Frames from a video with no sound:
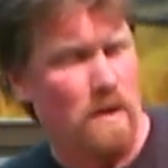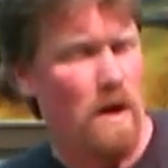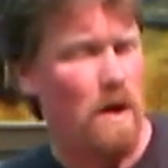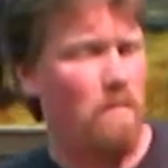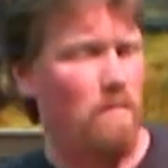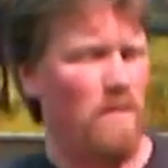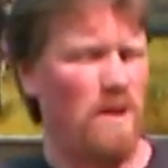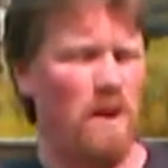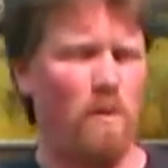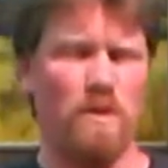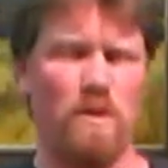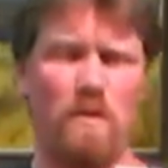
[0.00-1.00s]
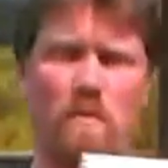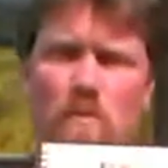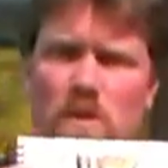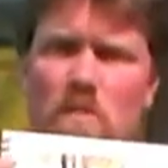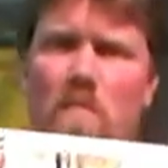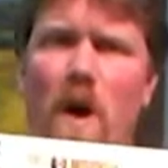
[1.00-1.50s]
with
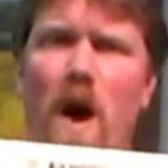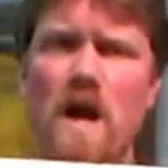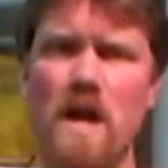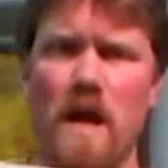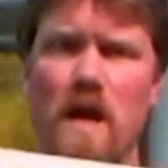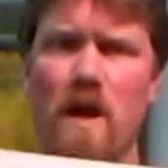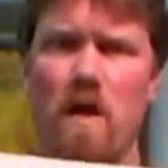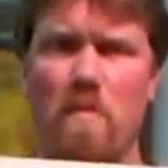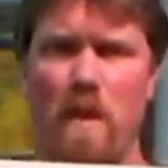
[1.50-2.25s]
the binding here,